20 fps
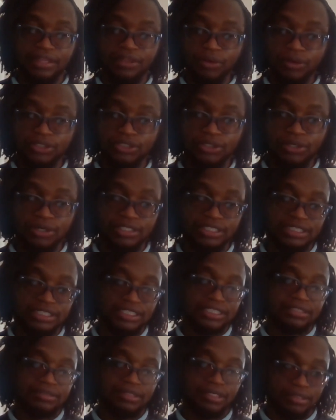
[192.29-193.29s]
And those
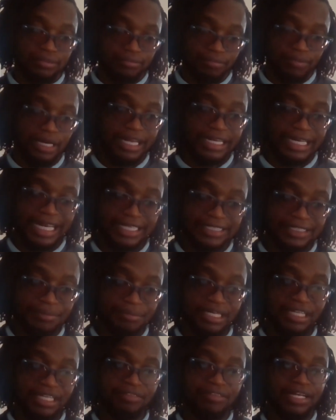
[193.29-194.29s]
costs, I like
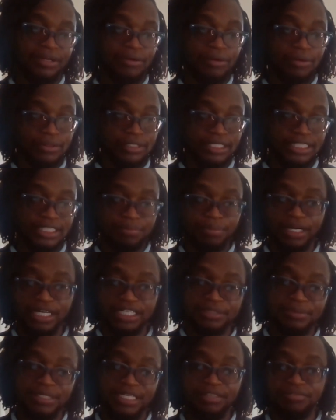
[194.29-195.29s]
to believe that all these
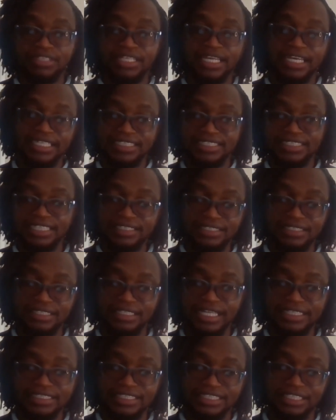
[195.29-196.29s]
parties believe they are
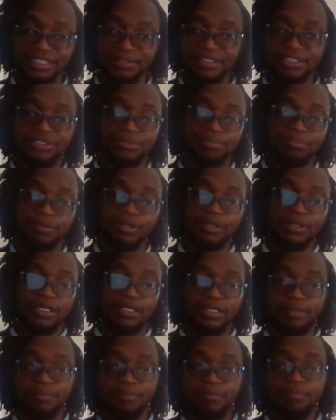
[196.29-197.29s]
necessary to
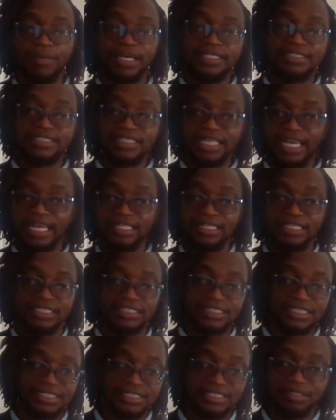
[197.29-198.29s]
maintain
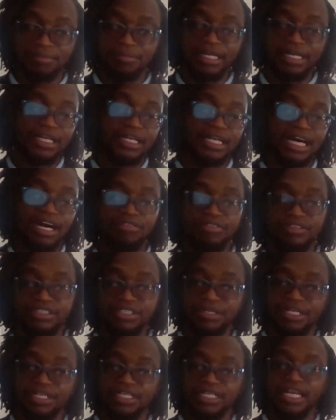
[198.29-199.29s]
the system and allow for
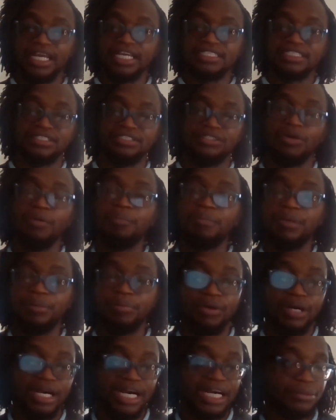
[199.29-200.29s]
the regulation.
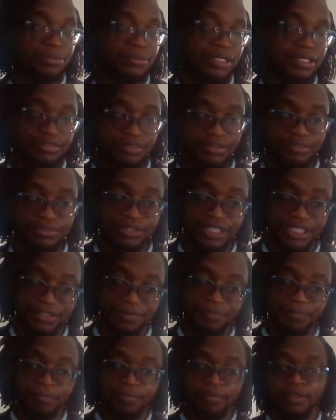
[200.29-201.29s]
People can't work for
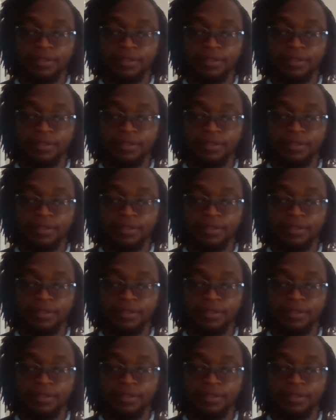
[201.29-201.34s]
free.